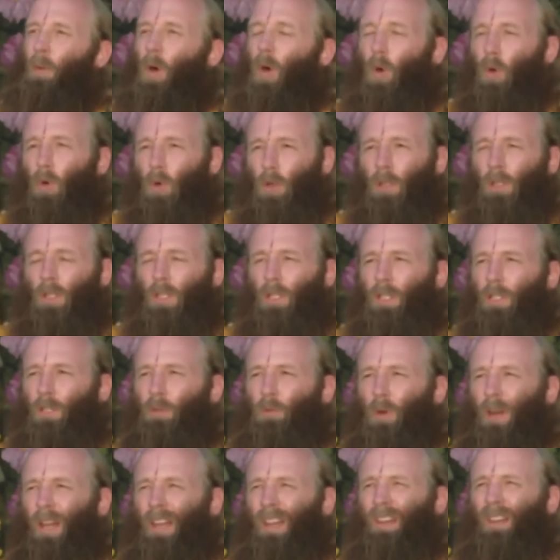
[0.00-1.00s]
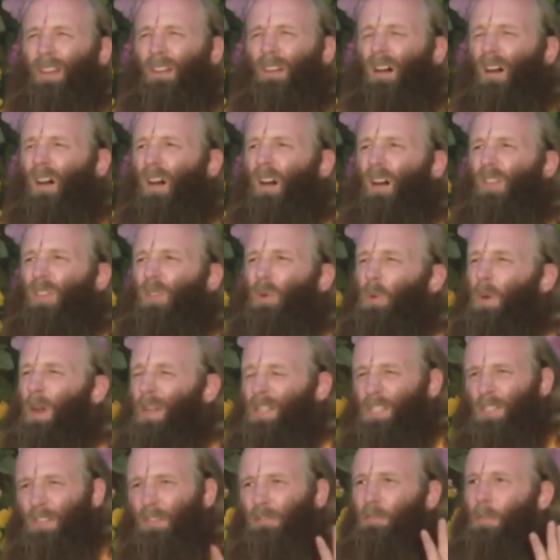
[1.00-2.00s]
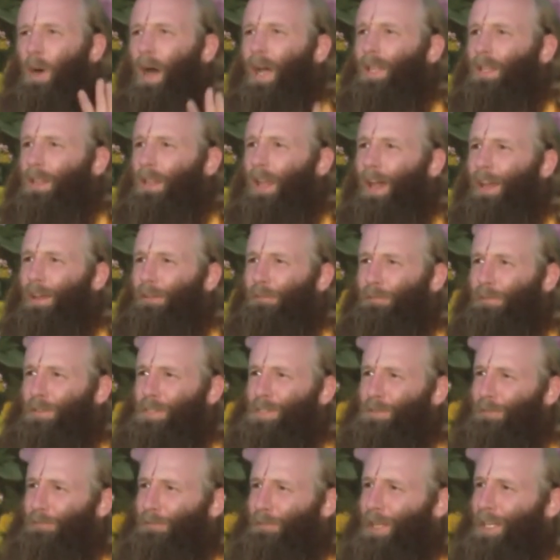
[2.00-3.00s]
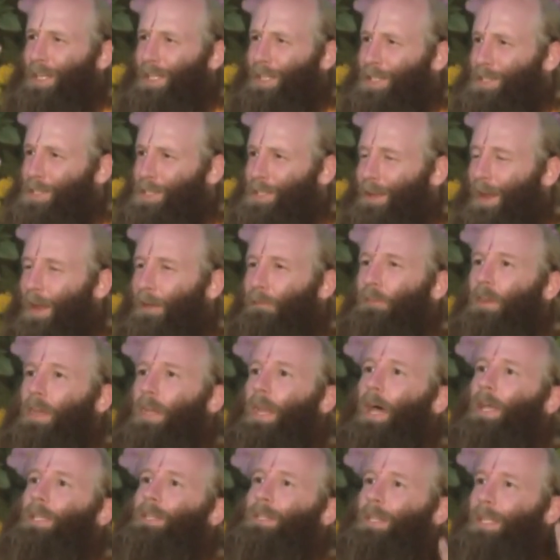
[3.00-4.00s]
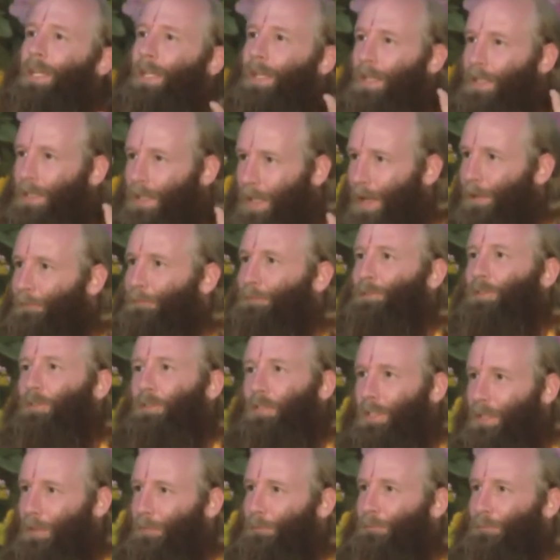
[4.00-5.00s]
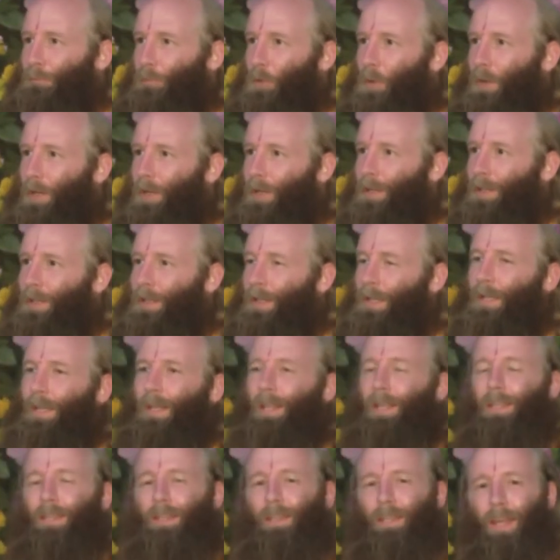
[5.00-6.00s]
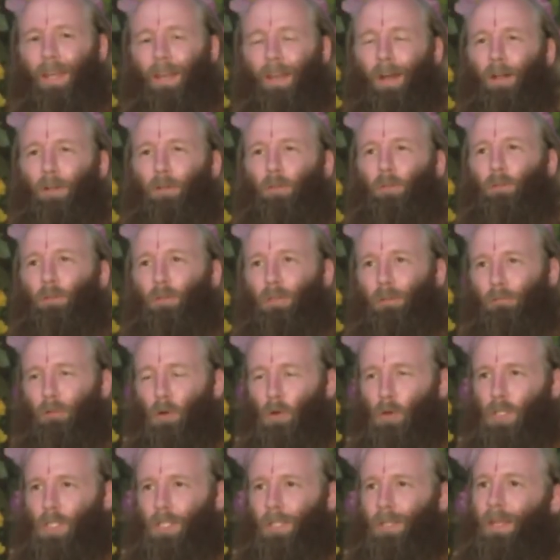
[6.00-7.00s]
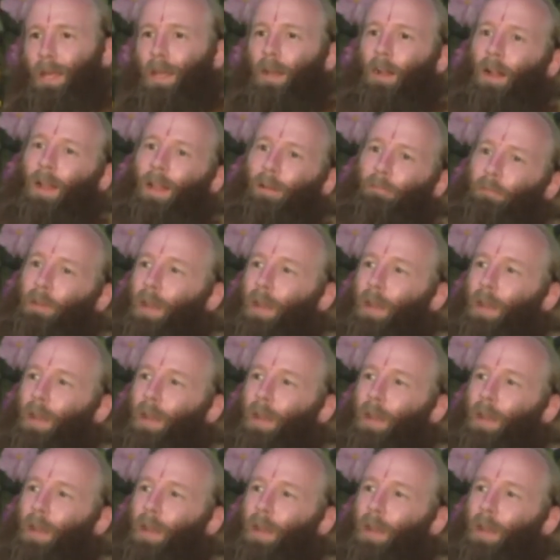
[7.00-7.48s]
old when the rest of my life is finished. I have nothing left to live for. Then I'll do devotion. Then I'll have